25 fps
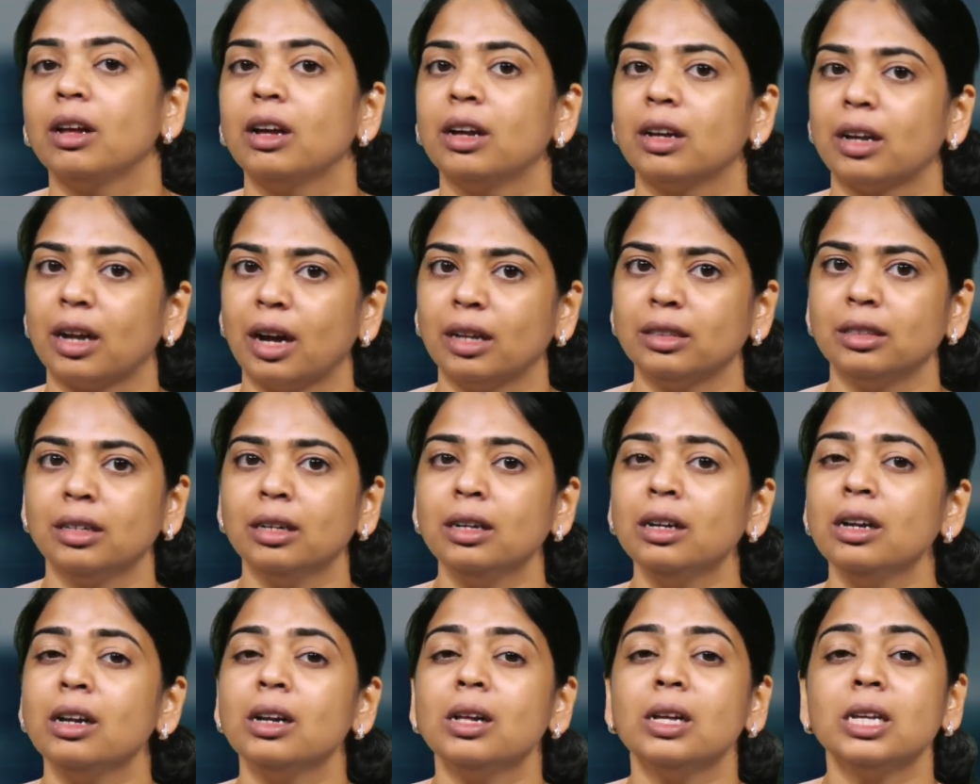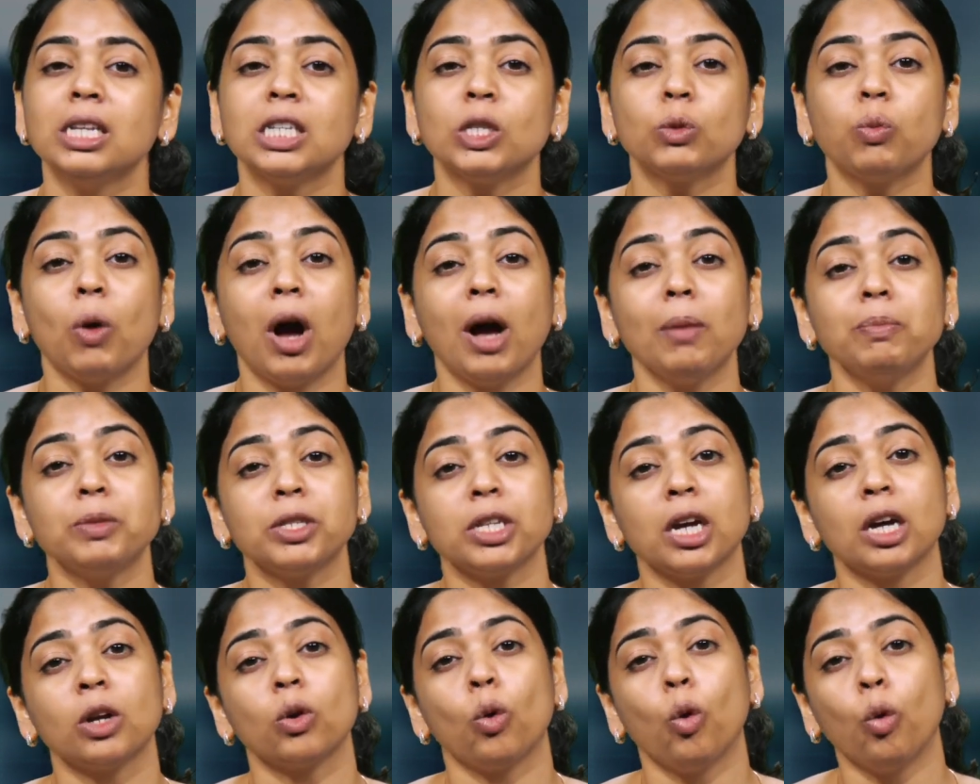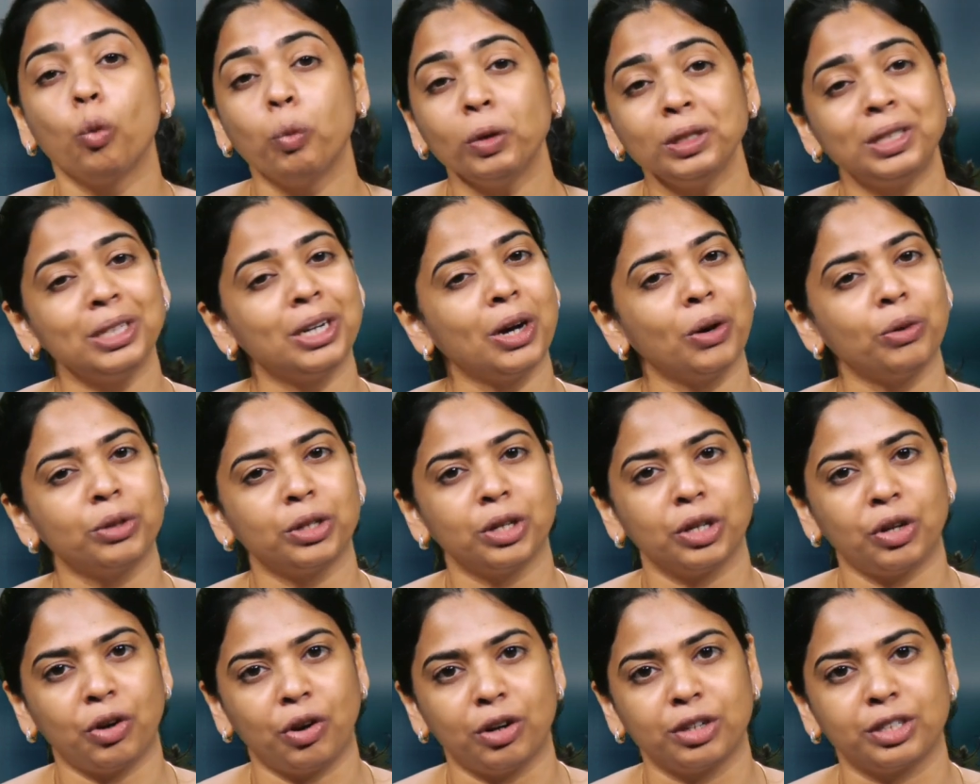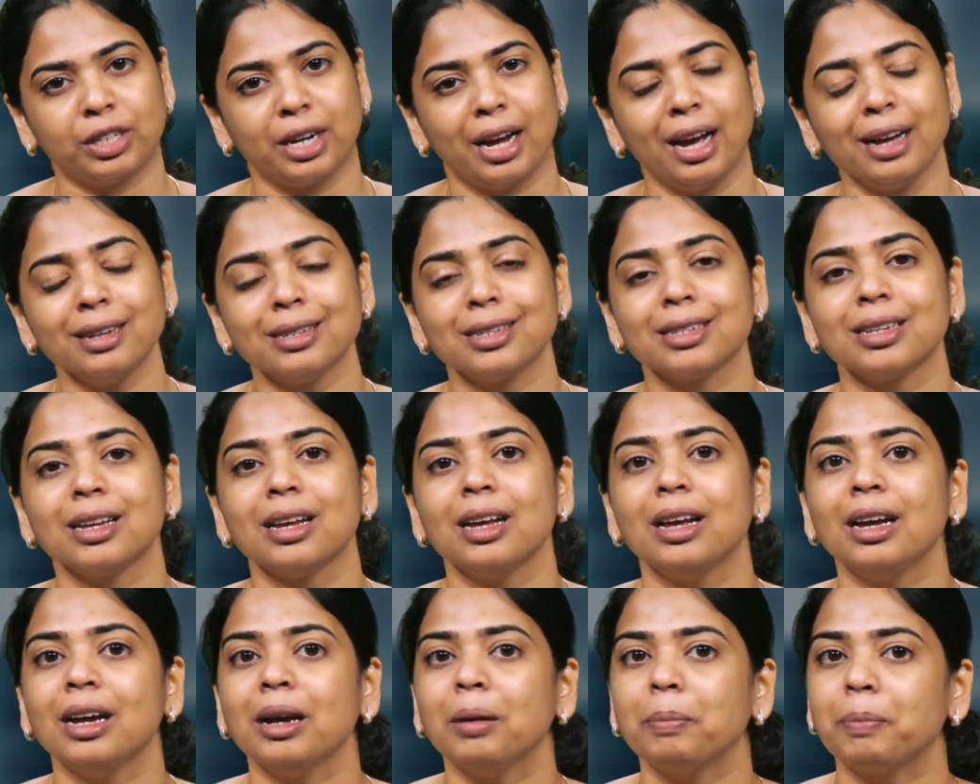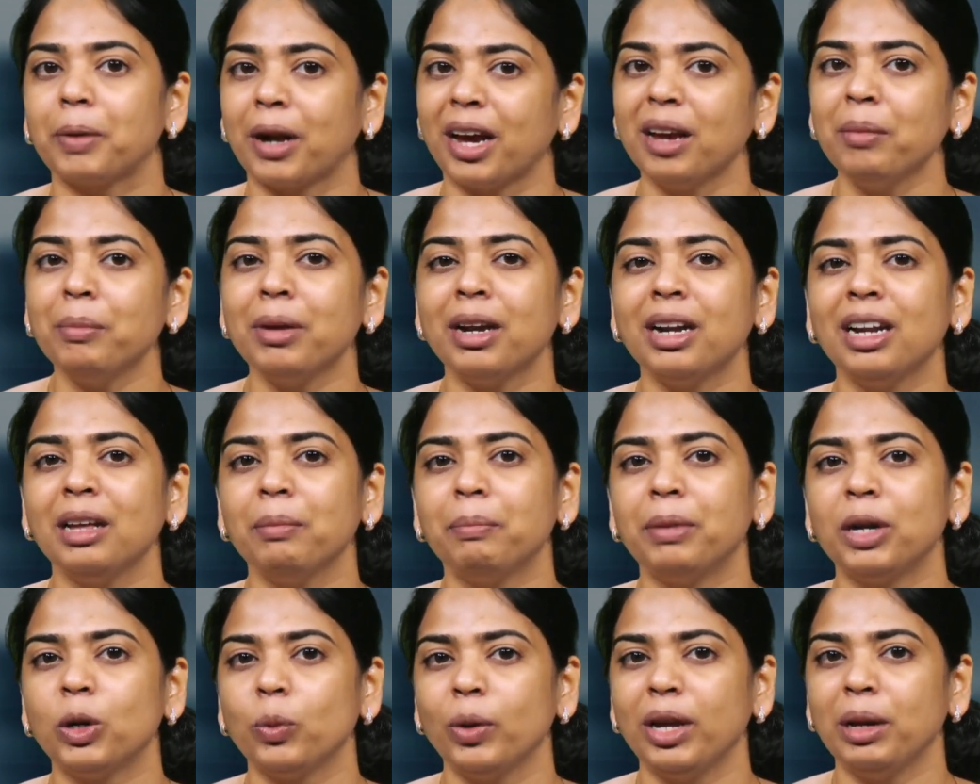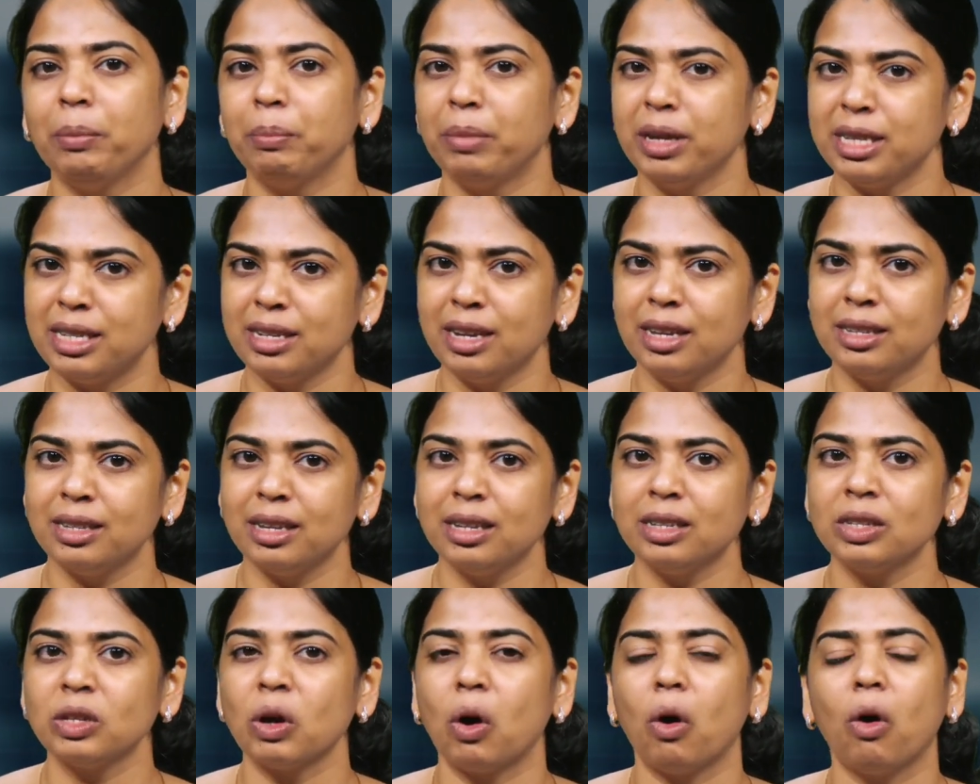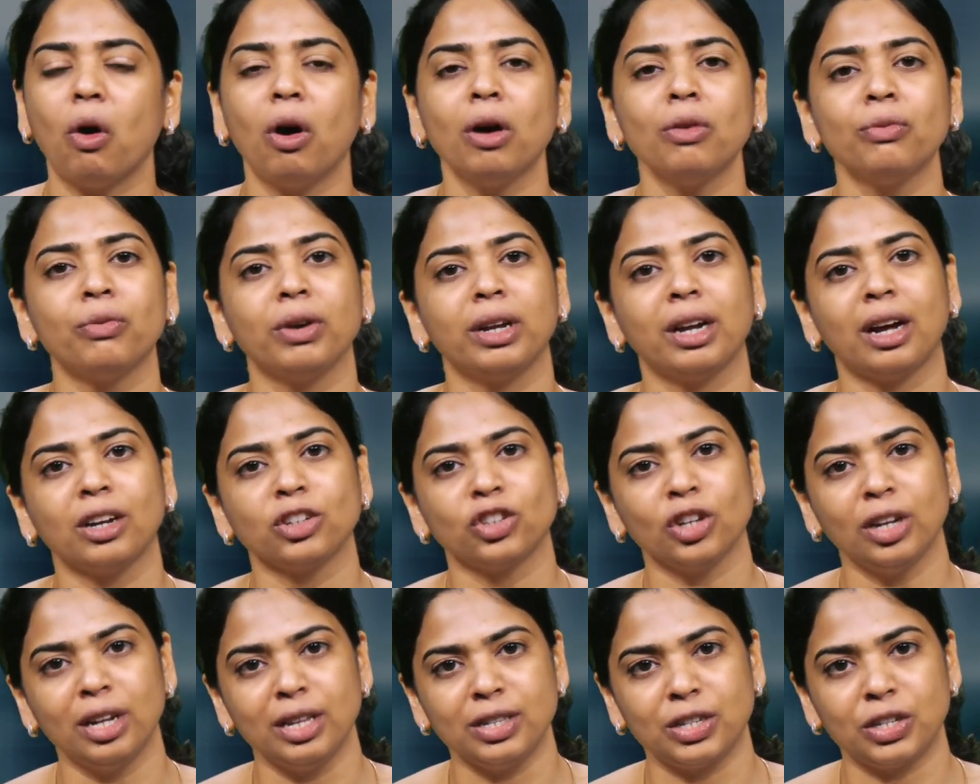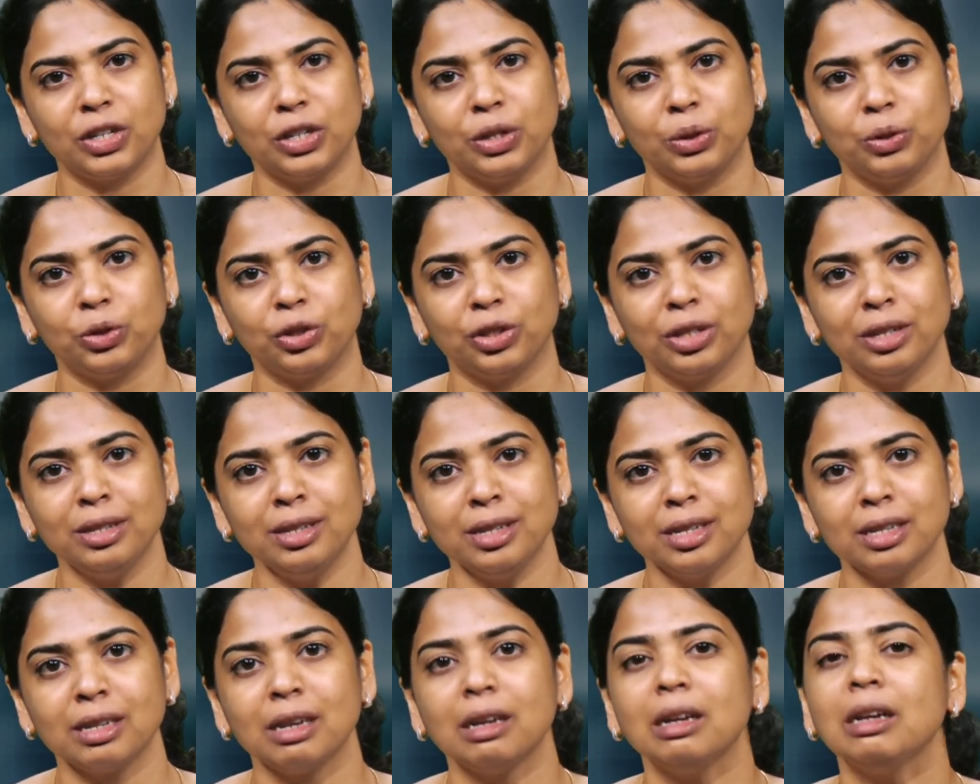Rather, swaps are over the counter contracts primarily between businesses or financial institutions